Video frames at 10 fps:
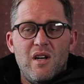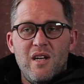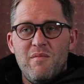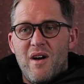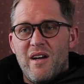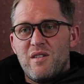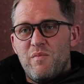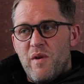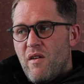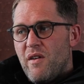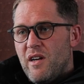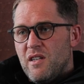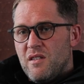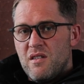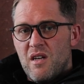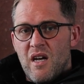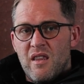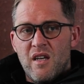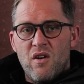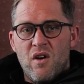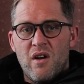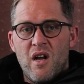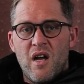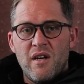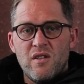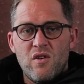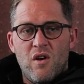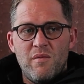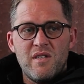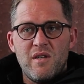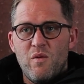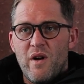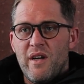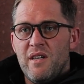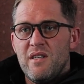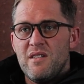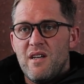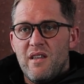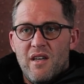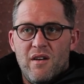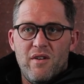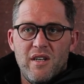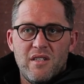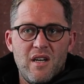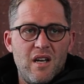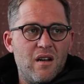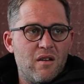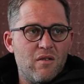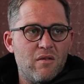Well, in my experience, I think online is obviously way easier than retail.